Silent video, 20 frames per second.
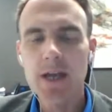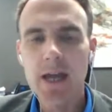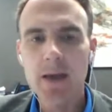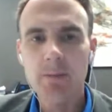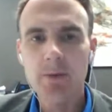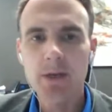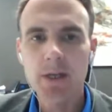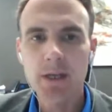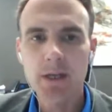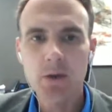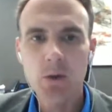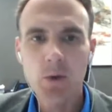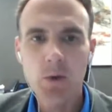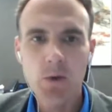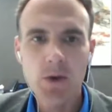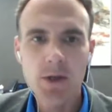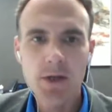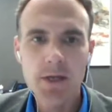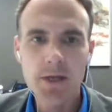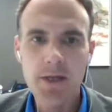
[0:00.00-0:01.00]
happening in
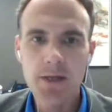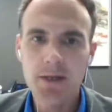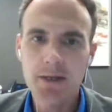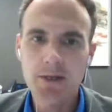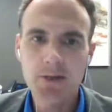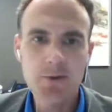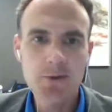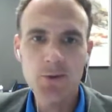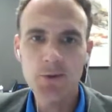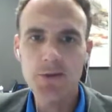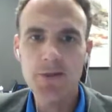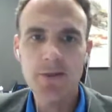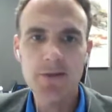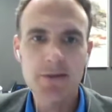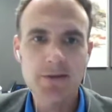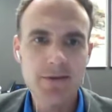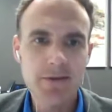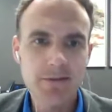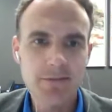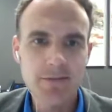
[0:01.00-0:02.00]
Oregon and you use
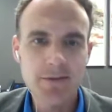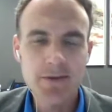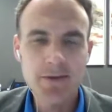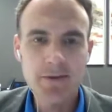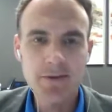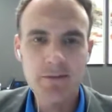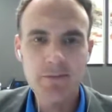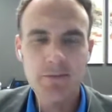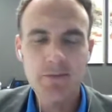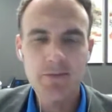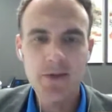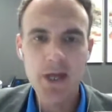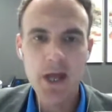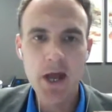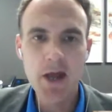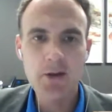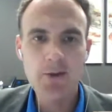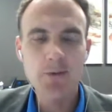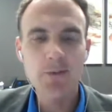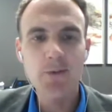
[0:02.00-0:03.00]
the, the, the
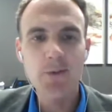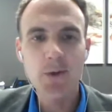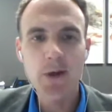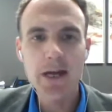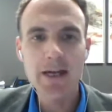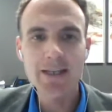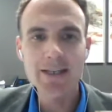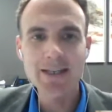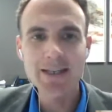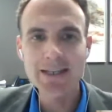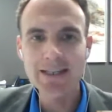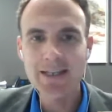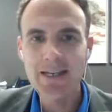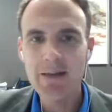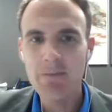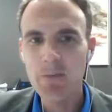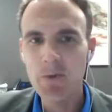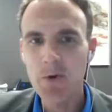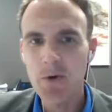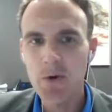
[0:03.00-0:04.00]
videographer as an
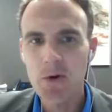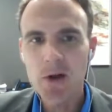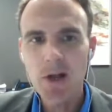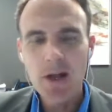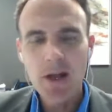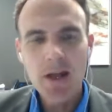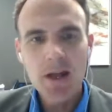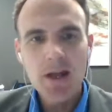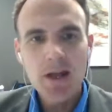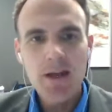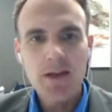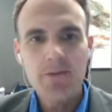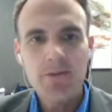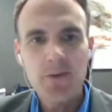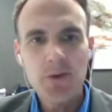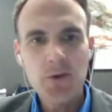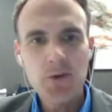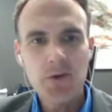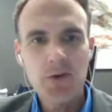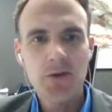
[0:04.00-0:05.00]
example. If
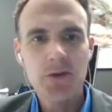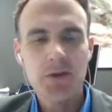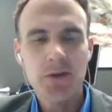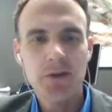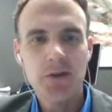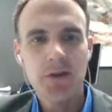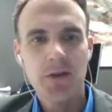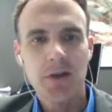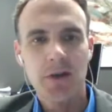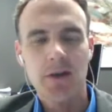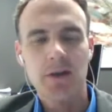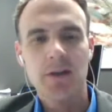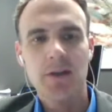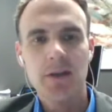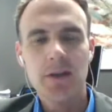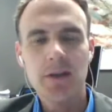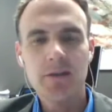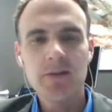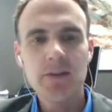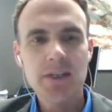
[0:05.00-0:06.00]
you could
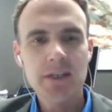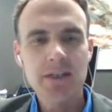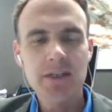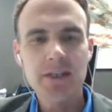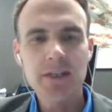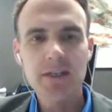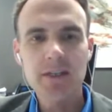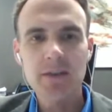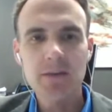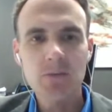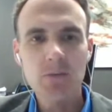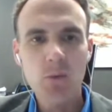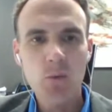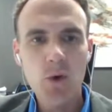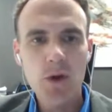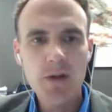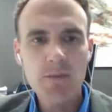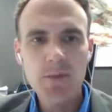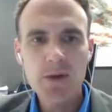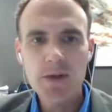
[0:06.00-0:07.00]
give us a sense of
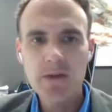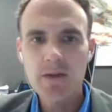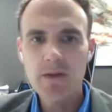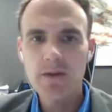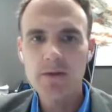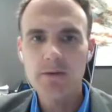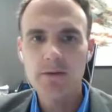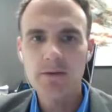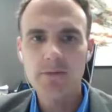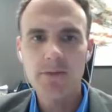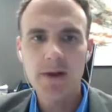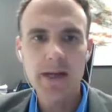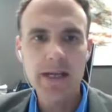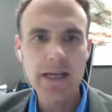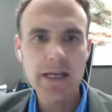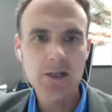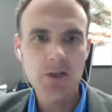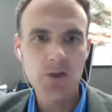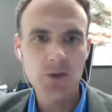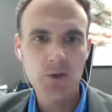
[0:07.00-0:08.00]
what have been the, the
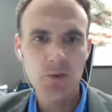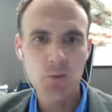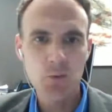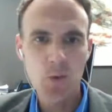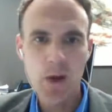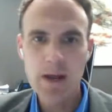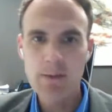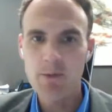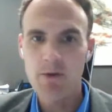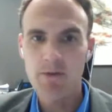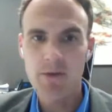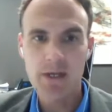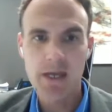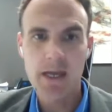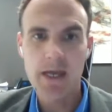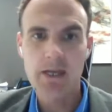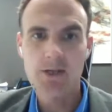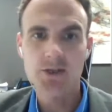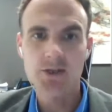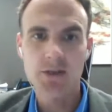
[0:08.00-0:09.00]
financial
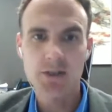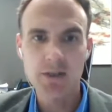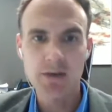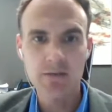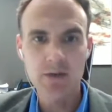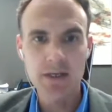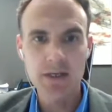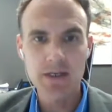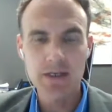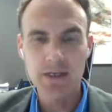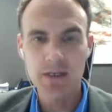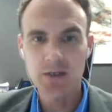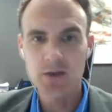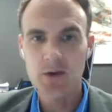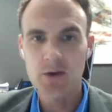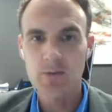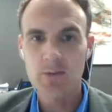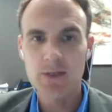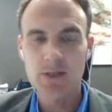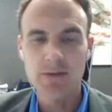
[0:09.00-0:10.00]
ramifications of this in
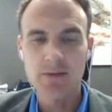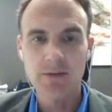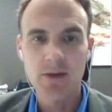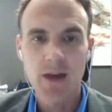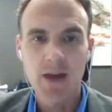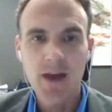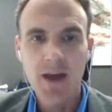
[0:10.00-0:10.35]
terms of